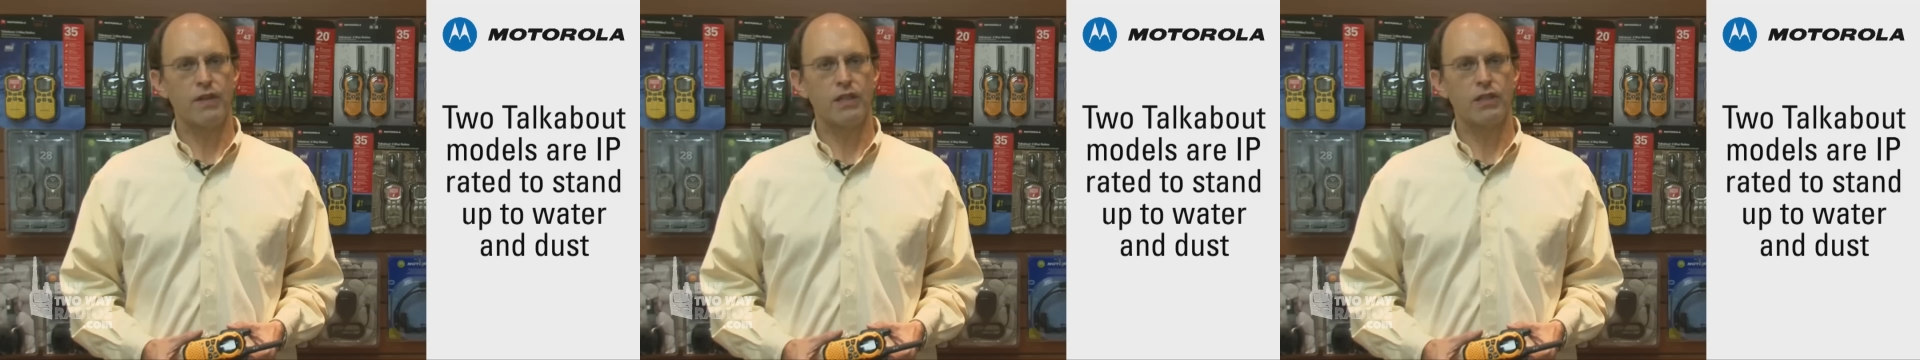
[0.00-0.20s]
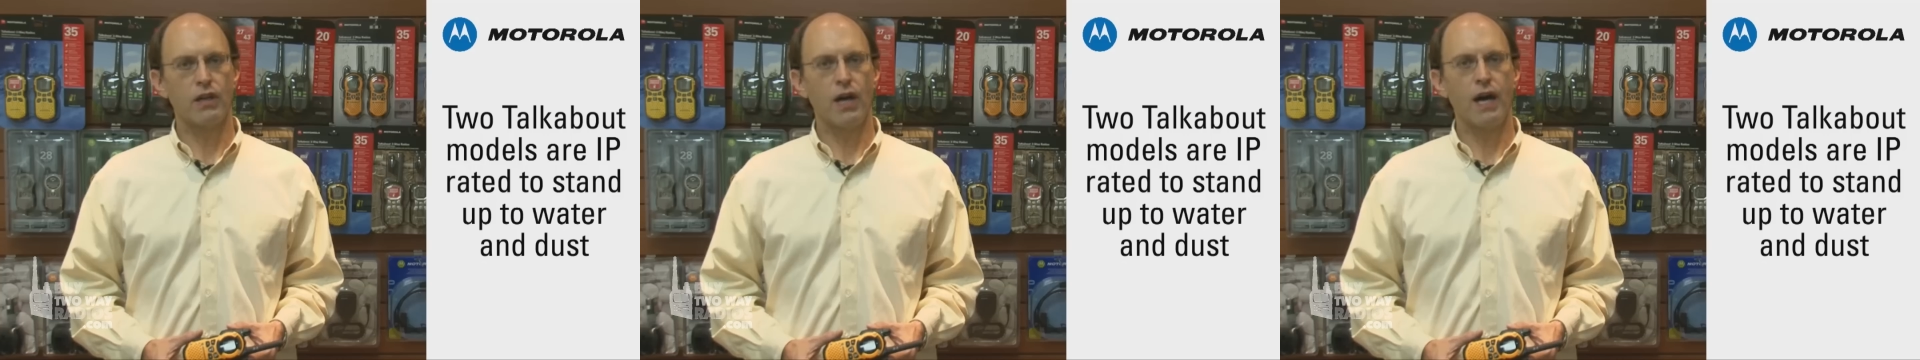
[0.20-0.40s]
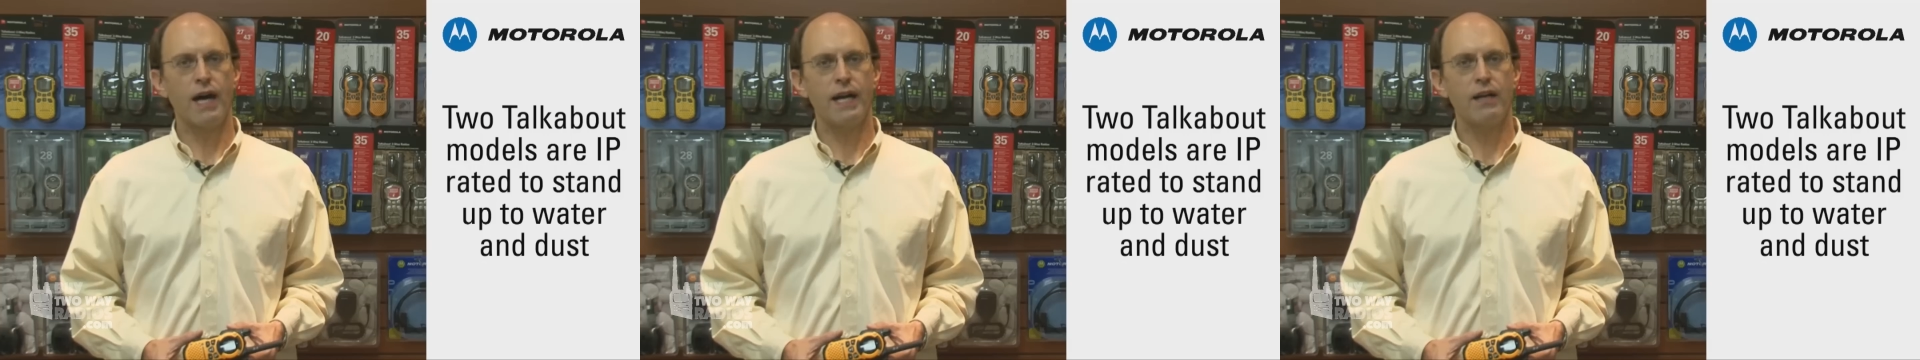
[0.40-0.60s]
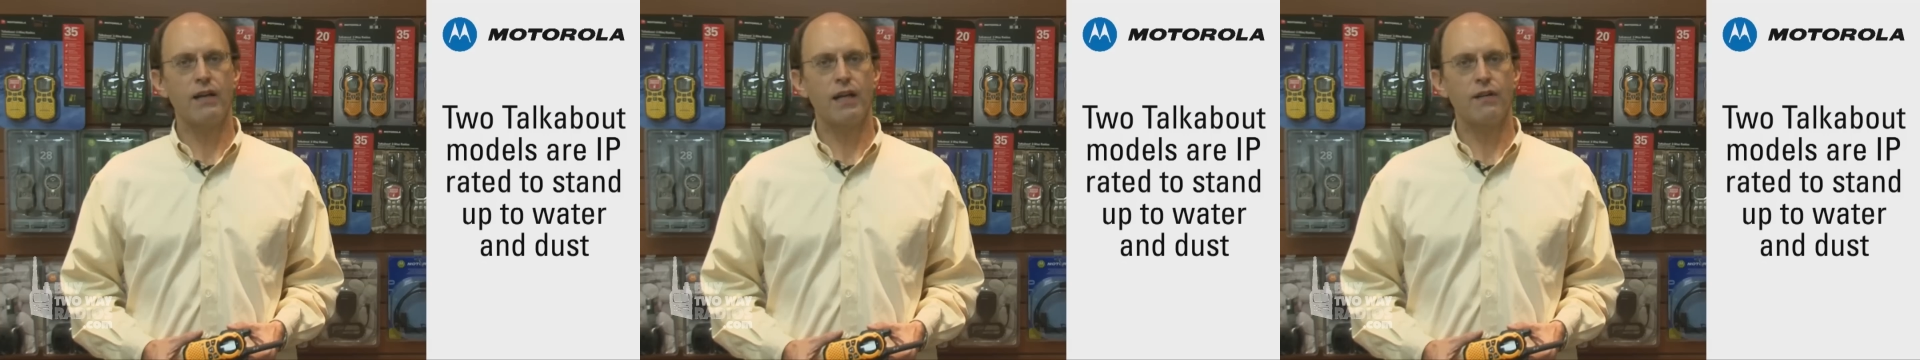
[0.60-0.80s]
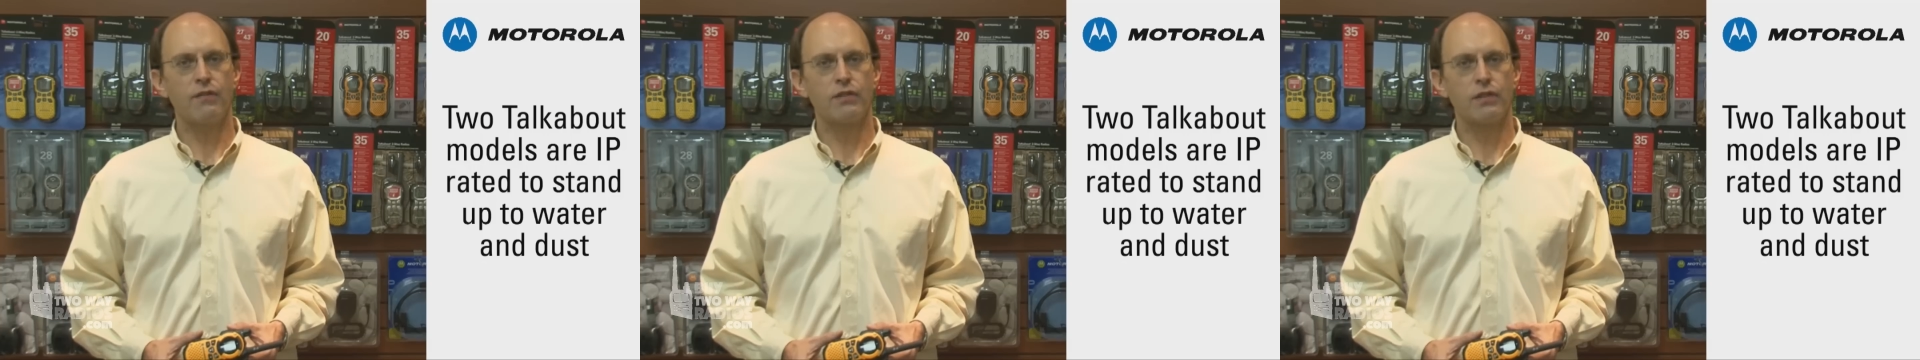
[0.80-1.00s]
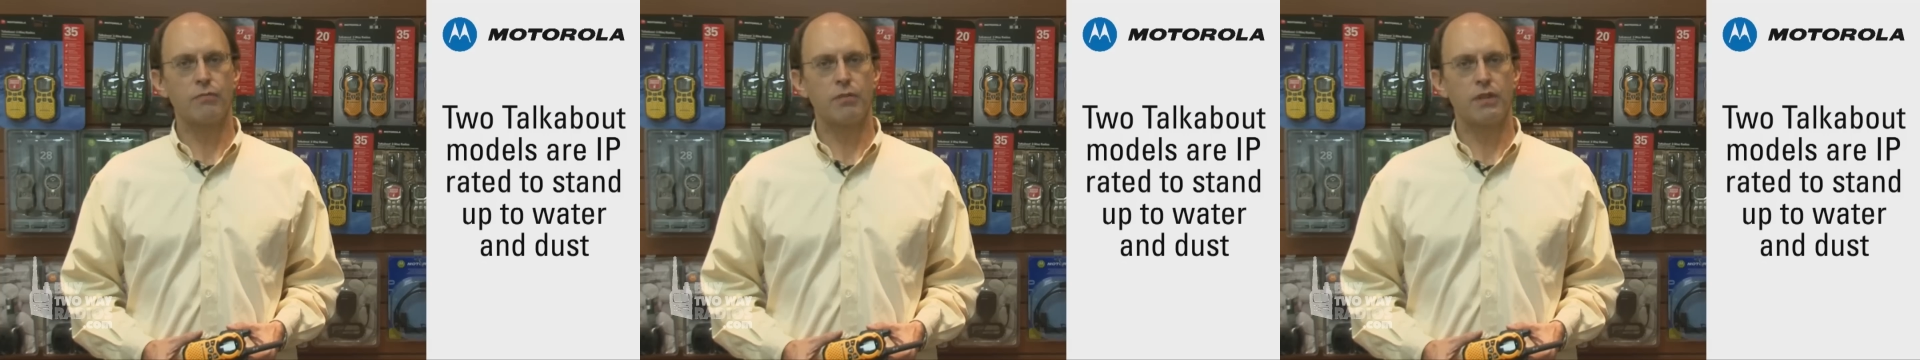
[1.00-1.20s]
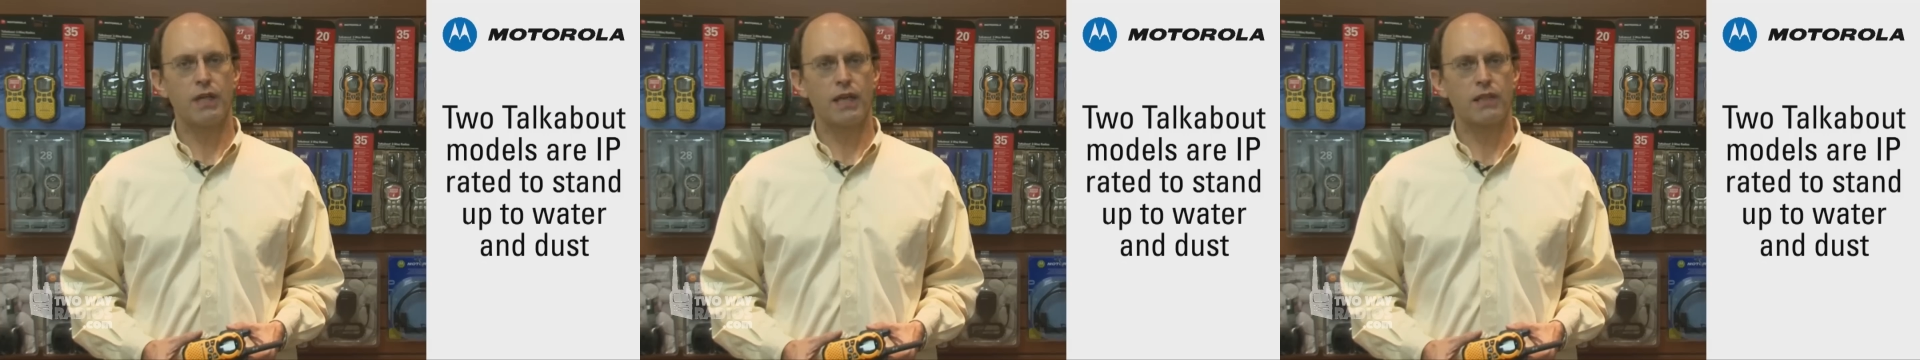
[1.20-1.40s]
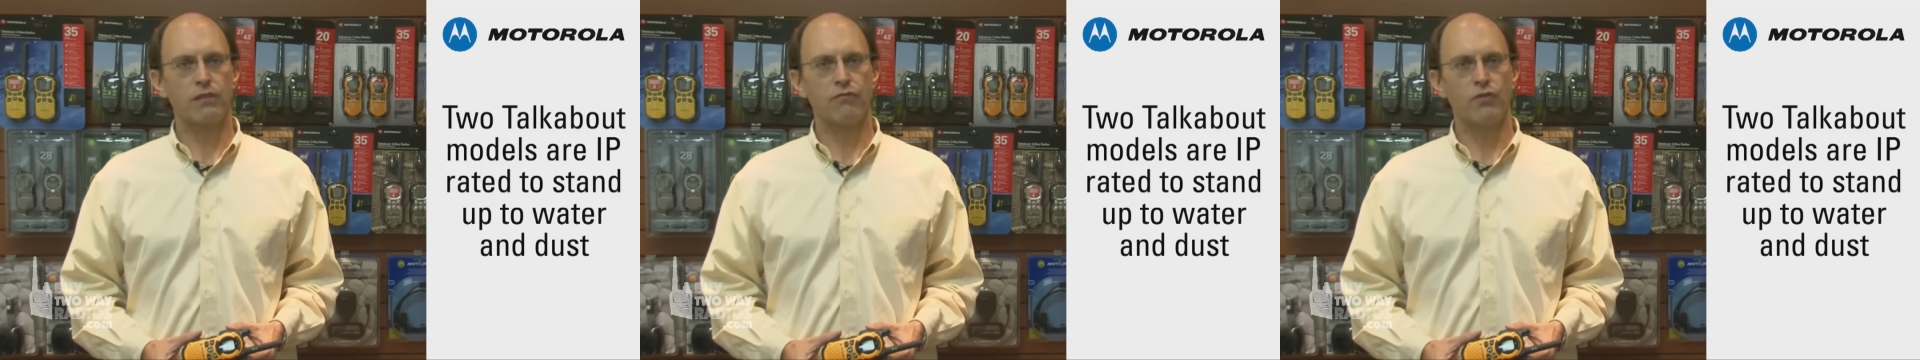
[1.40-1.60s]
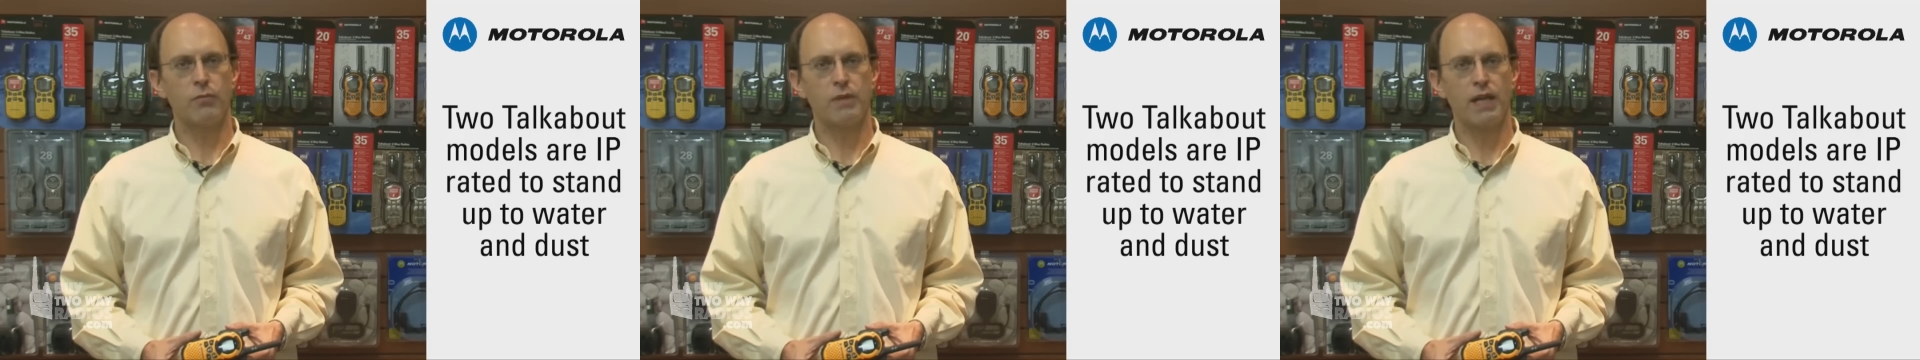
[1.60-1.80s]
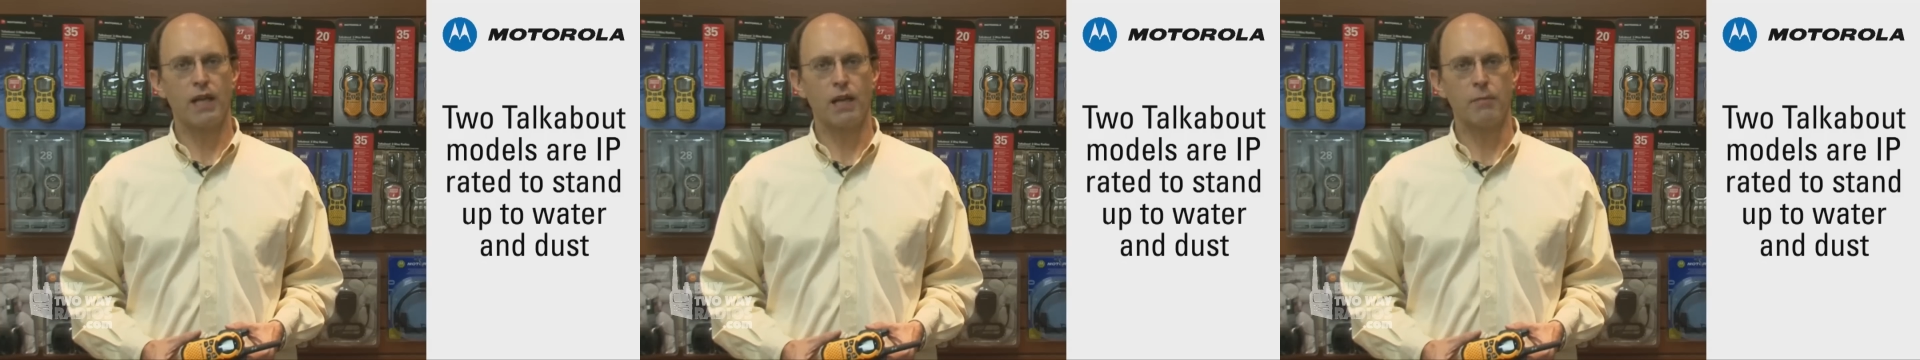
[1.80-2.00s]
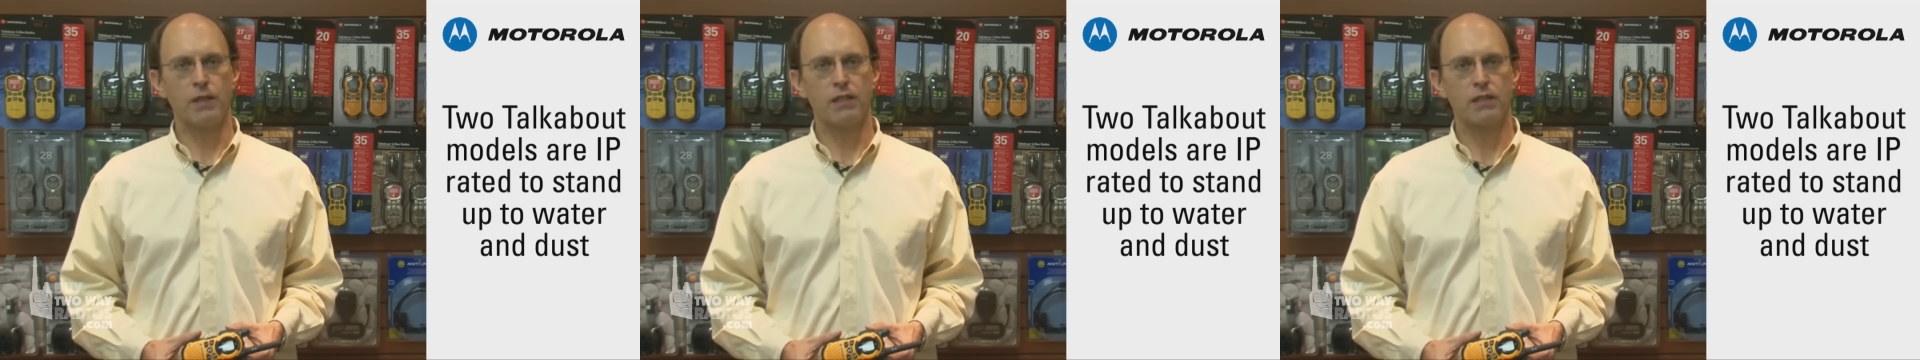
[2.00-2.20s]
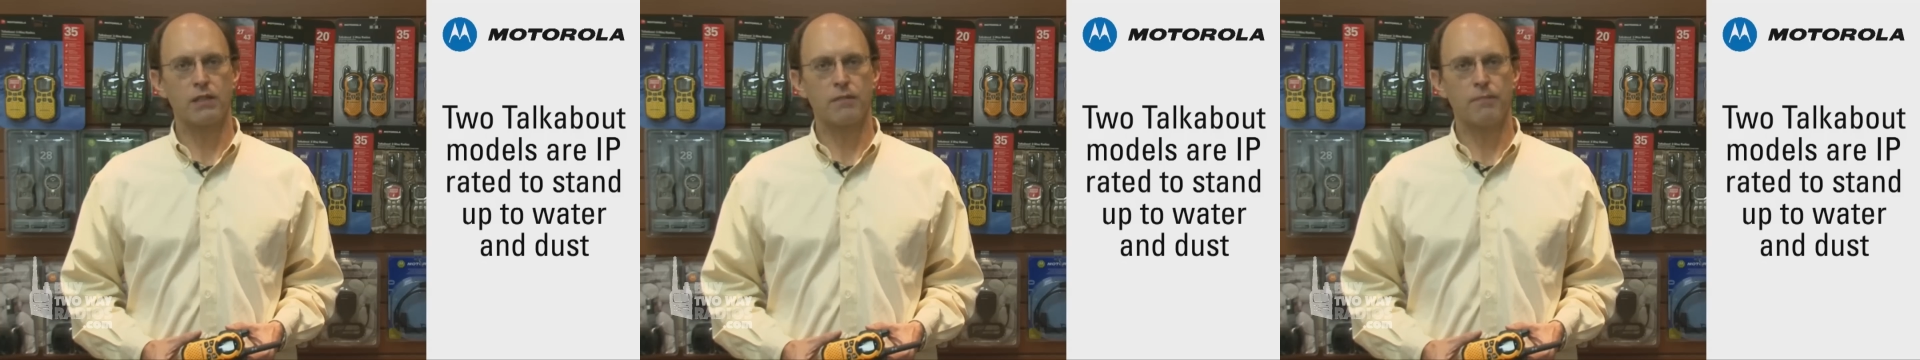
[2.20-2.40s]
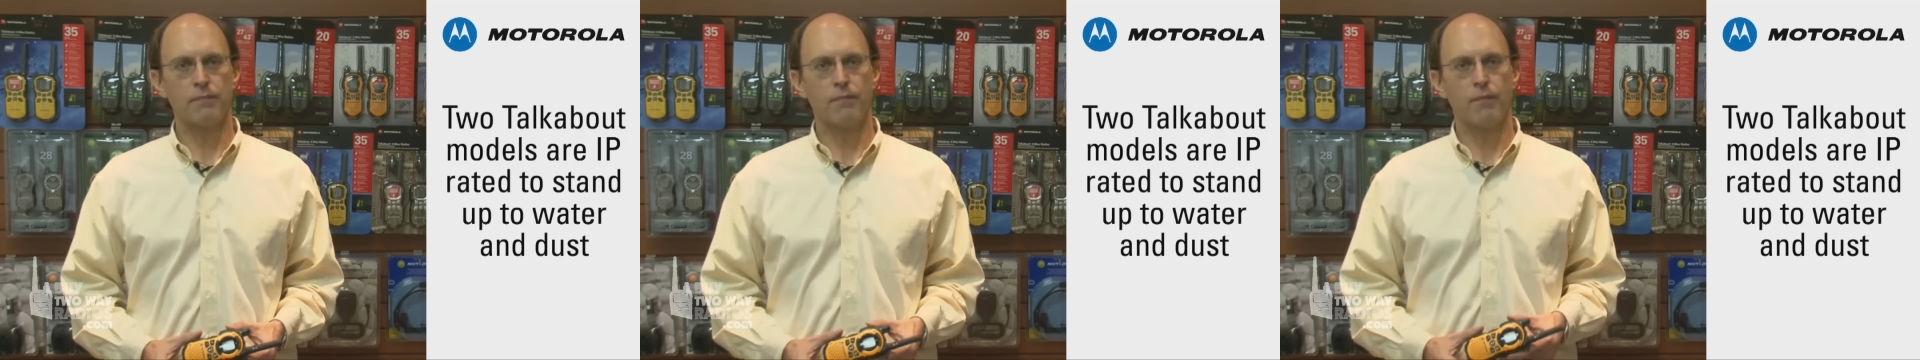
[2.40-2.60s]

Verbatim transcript: feature higher levels of protection from the elements.